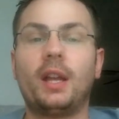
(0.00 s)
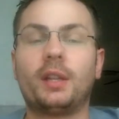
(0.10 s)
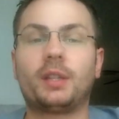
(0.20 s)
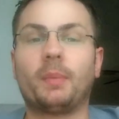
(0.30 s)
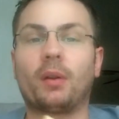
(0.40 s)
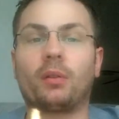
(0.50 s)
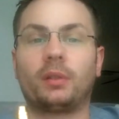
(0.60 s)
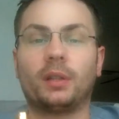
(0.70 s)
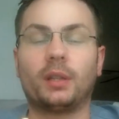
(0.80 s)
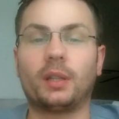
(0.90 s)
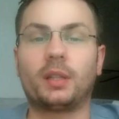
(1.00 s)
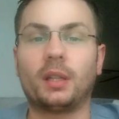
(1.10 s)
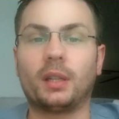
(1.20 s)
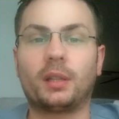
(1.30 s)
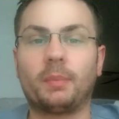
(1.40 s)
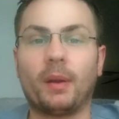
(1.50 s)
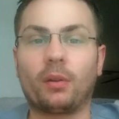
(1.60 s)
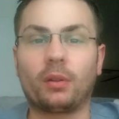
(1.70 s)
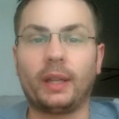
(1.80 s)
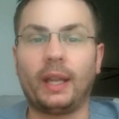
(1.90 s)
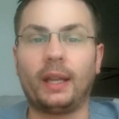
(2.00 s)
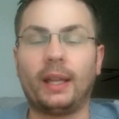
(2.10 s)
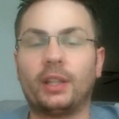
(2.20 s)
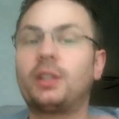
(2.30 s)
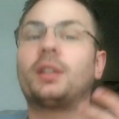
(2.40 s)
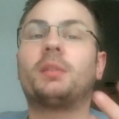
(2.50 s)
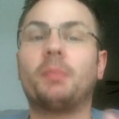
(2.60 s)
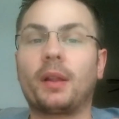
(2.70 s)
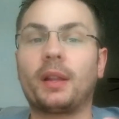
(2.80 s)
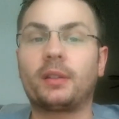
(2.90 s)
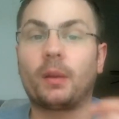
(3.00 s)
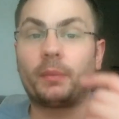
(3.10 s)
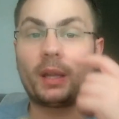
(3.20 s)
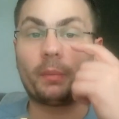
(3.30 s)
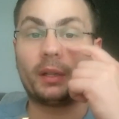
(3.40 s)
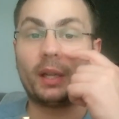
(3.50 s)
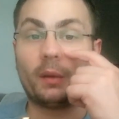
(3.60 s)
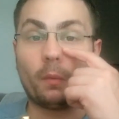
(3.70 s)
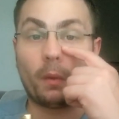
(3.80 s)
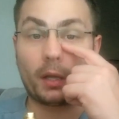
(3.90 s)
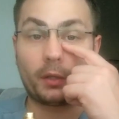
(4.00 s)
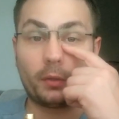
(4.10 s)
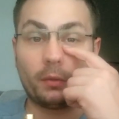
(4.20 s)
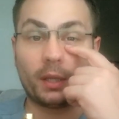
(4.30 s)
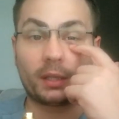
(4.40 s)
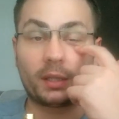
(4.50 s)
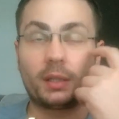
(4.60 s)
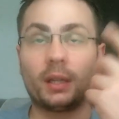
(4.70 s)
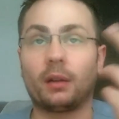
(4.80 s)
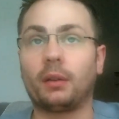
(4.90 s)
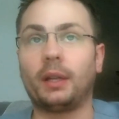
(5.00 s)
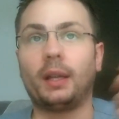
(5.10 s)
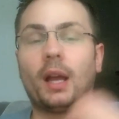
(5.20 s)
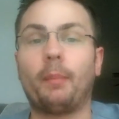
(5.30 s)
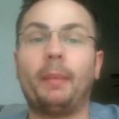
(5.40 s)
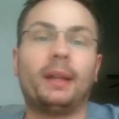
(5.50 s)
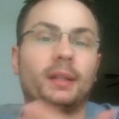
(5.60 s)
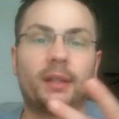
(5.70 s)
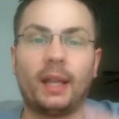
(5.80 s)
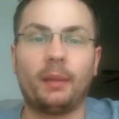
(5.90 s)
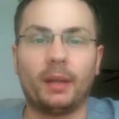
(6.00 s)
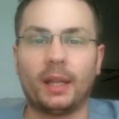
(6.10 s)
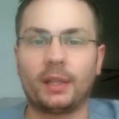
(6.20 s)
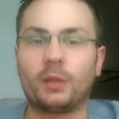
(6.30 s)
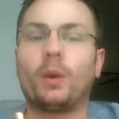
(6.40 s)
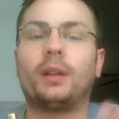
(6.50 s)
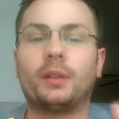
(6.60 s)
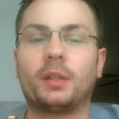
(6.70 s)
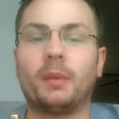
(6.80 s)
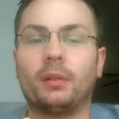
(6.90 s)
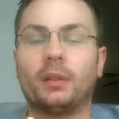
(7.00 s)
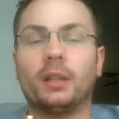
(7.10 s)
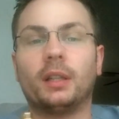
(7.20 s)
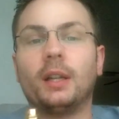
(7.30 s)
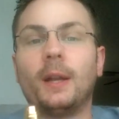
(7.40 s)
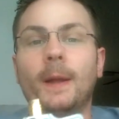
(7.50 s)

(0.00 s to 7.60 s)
smell clean, and just to smell like something, but didn't want to necessarily make a statement. I just wanted to smell good.